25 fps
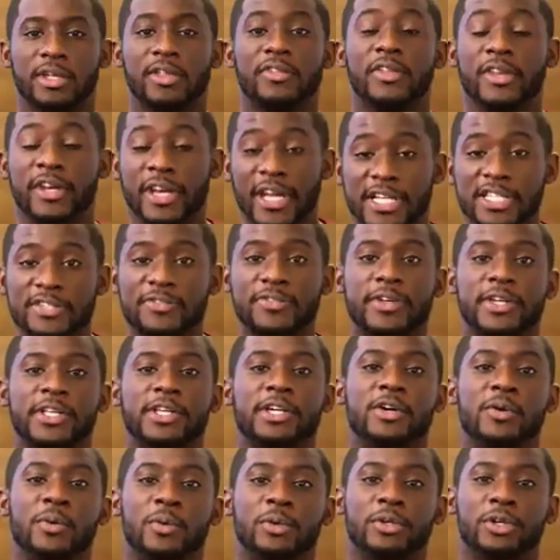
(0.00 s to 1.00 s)
In the next
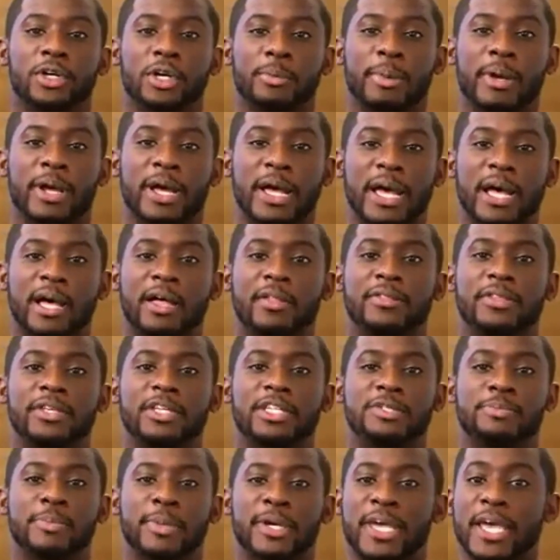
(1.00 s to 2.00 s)
video, we'll learn about how
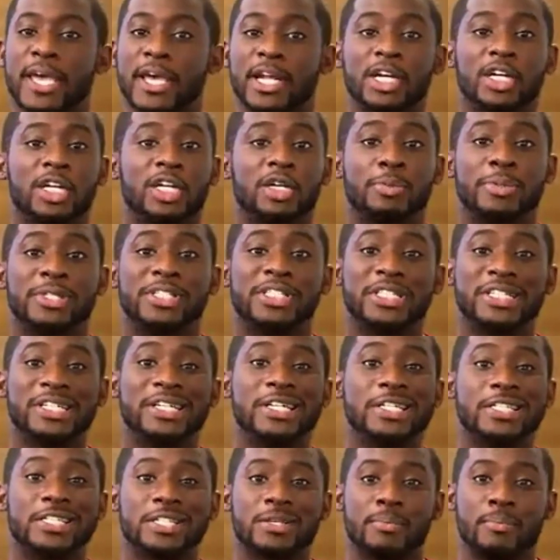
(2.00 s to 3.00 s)
these mechanical
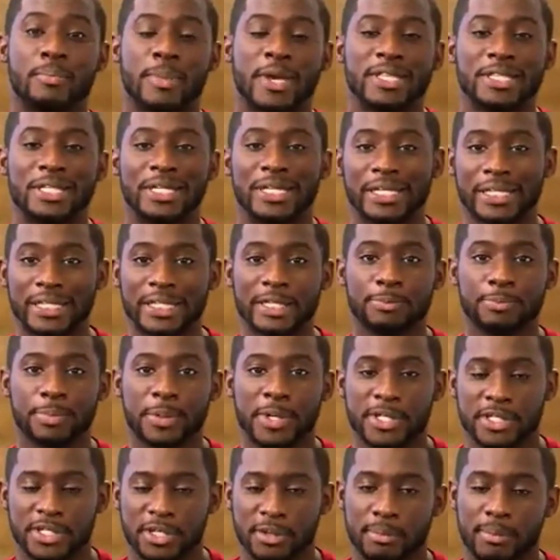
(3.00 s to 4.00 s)
machines made the leap
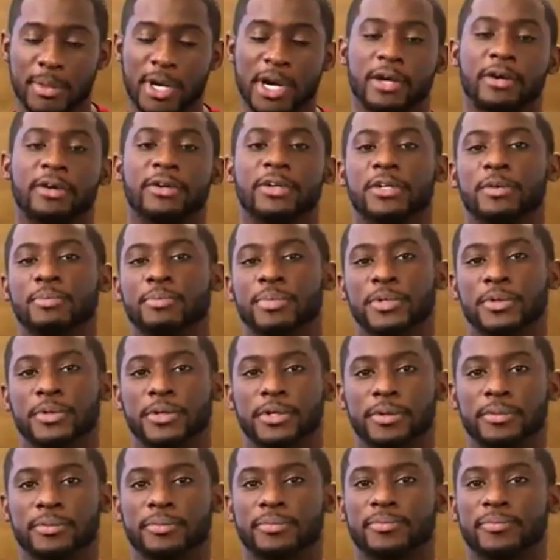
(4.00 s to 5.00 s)
into modern
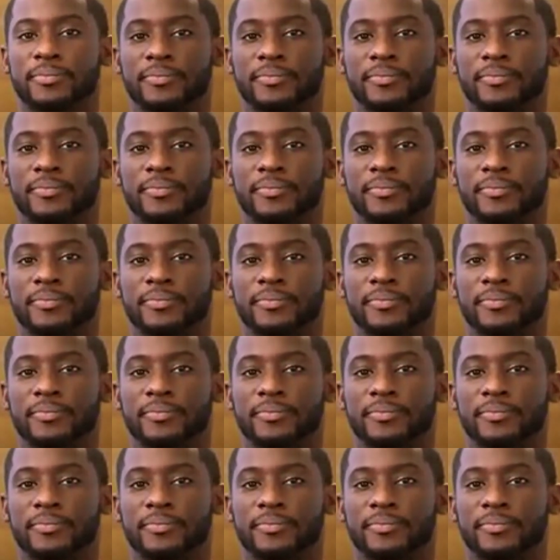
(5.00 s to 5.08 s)
computing.